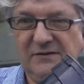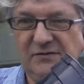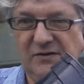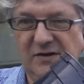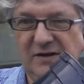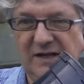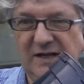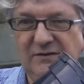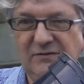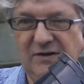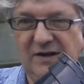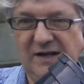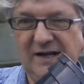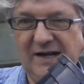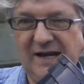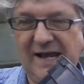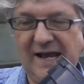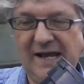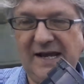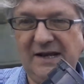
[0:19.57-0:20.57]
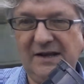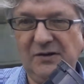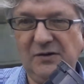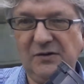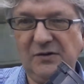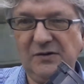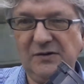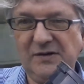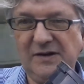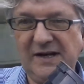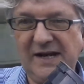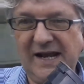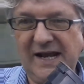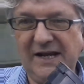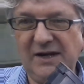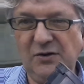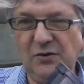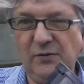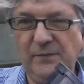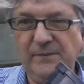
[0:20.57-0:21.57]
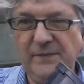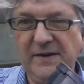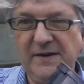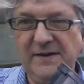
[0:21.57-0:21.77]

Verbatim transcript: if I leave it at an angle. At an angle.